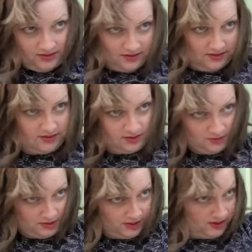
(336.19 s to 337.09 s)
3 is a good
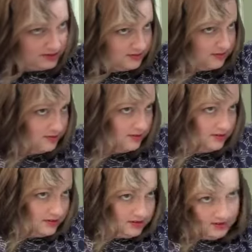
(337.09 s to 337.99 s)
number, I
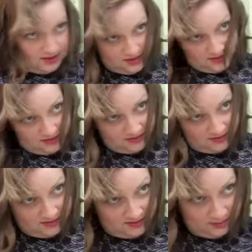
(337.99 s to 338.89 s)
guess. And
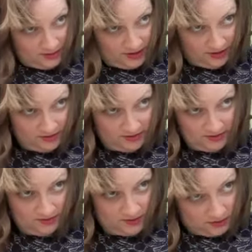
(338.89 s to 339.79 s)
just spray those
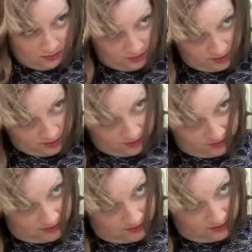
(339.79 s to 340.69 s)
individual
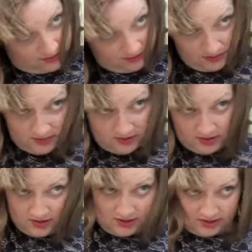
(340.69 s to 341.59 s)
curls.
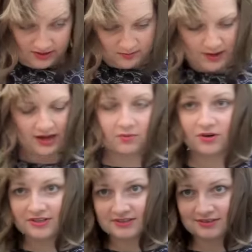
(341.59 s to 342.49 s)
This back
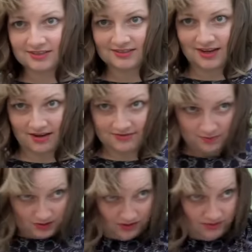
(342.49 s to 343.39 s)
one doesn't have to
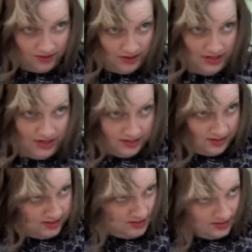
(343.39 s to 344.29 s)
be very
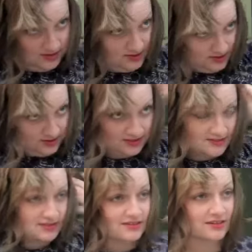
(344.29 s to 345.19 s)
neat
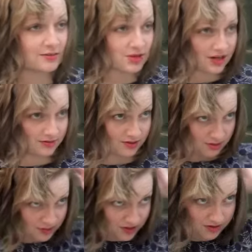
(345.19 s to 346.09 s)
because it's going to be covered
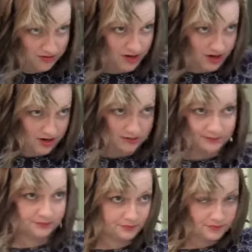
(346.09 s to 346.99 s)
up by other hair.
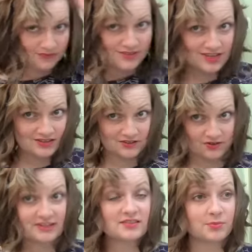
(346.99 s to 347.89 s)
So
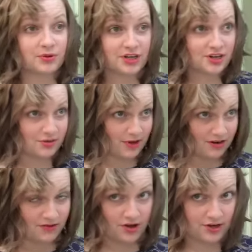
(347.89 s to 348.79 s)
that's a pretty good
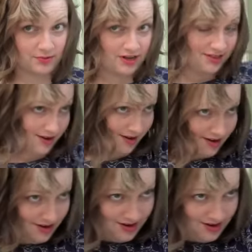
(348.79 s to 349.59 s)
amount of volume right there.